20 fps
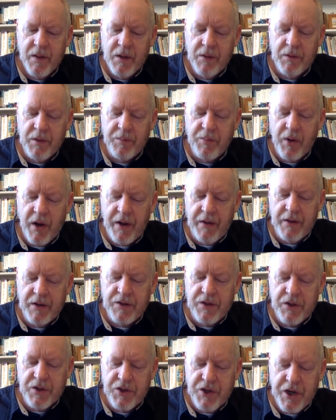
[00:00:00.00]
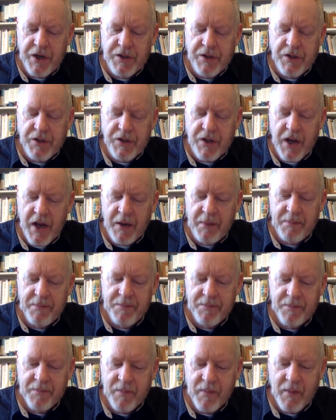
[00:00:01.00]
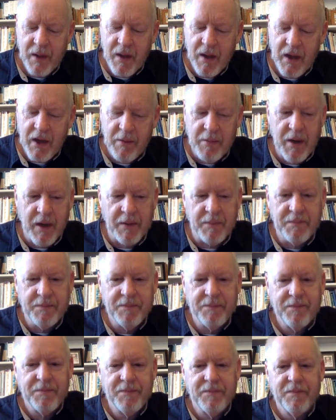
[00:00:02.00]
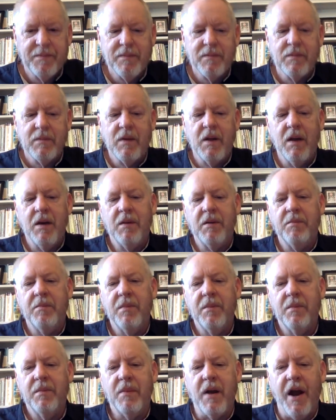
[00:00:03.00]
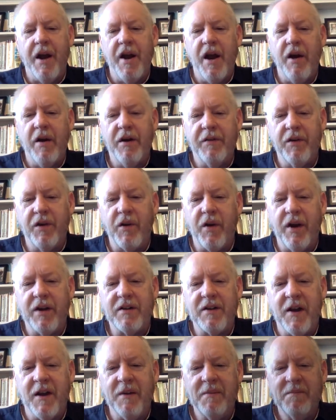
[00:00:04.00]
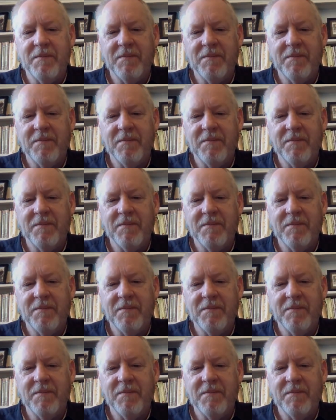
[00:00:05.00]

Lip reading: We pray this in Jesus' name. Amen. Bye now. Have a great day.